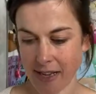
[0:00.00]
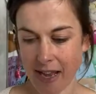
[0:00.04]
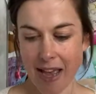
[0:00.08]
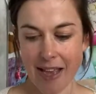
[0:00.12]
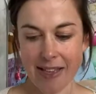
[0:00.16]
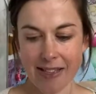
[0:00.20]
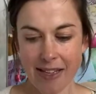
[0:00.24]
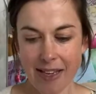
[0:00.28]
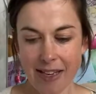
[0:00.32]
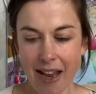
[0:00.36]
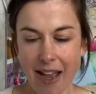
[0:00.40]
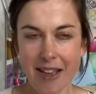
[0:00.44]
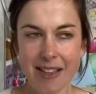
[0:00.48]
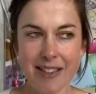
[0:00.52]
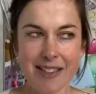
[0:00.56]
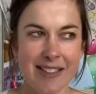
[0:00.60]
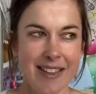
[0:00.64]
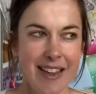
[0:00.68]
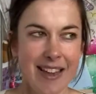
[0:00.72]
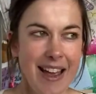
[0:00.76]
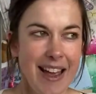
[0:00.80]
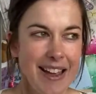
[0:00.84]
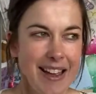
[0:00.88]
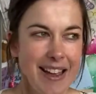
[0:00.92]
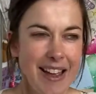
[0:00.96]
It's a nice
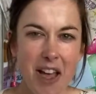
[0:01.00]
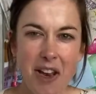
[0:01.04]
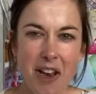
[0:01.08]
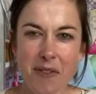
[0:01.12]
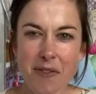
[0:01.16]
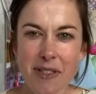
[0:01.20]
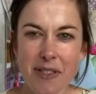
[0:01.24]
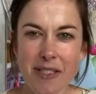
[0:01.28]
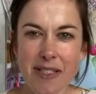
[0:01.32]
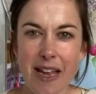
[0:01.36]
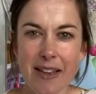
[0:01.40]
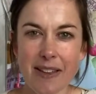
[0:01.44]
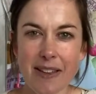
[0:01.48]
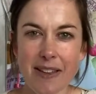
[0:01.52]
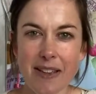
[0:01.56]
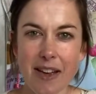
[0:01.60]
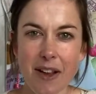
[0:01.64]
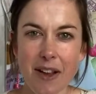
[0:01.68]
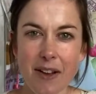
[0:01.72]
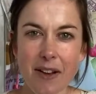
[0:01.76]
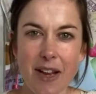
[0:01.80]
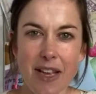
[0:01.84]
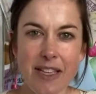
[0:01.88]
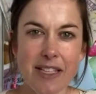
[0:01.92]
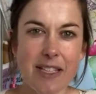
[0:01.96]
kind of
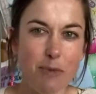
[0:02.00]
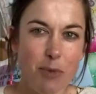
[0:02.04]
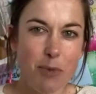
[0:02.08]
standalone lesson,